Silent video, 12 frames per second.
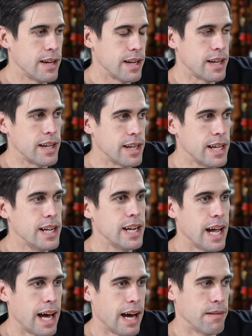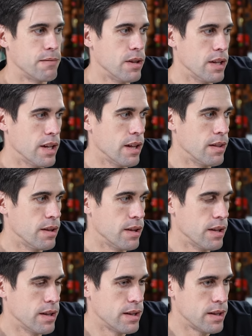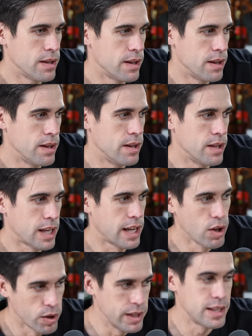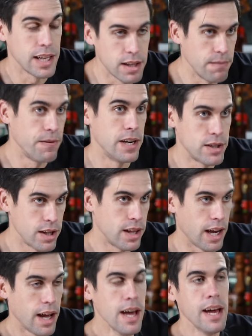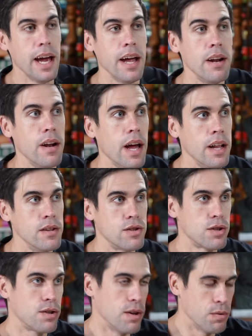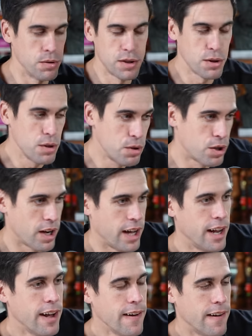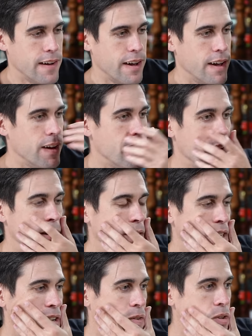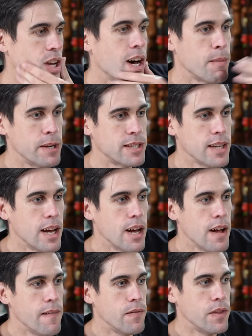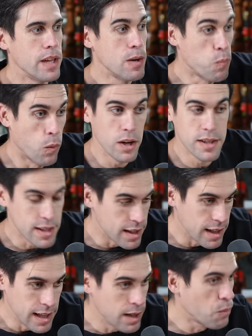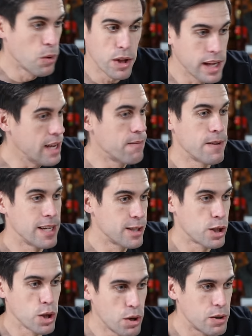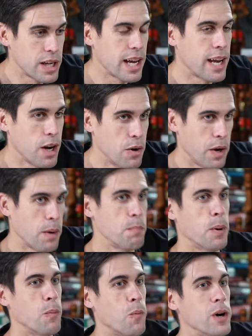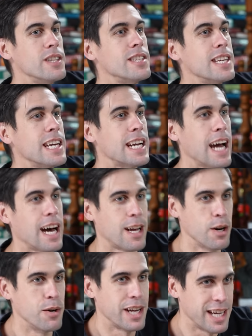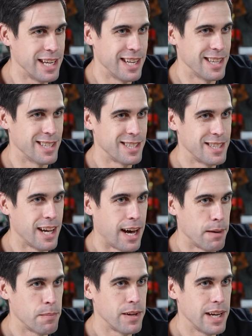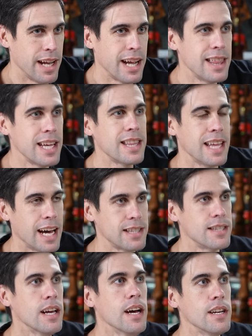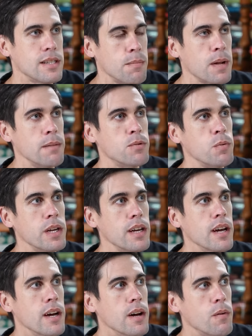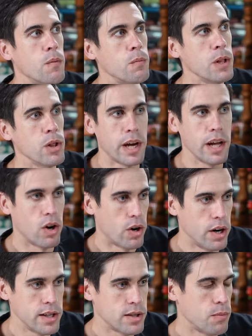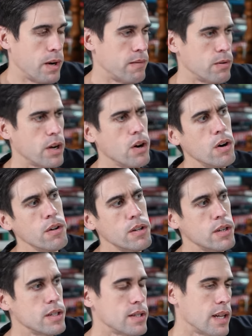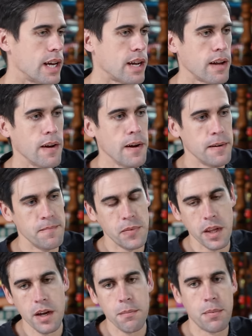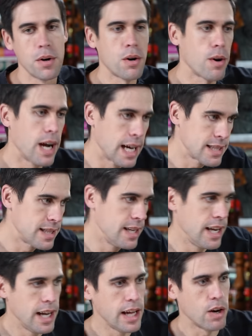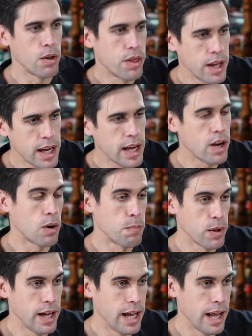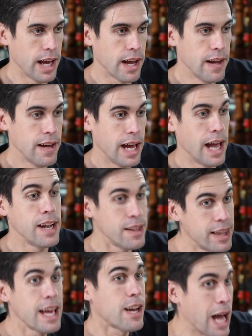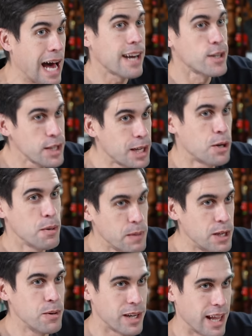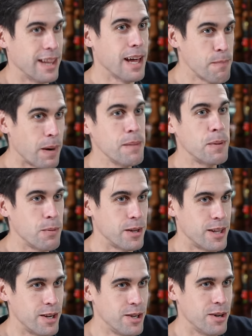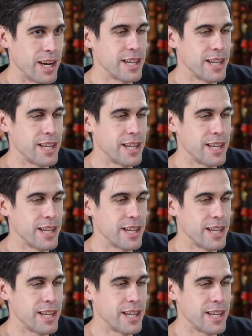he, he didn't have the the the killer instinct to finish the thing. And and old slow trot, uh, General Thomas, he was equally, if not slower, to get going. But once he got going, he didn't stop. And I, I think that. that's sometimes we when we look at artists or whatever, go, oh, they're just like procrastinating or thinking or planning. And they actually could be doing that. That might be what they're doing.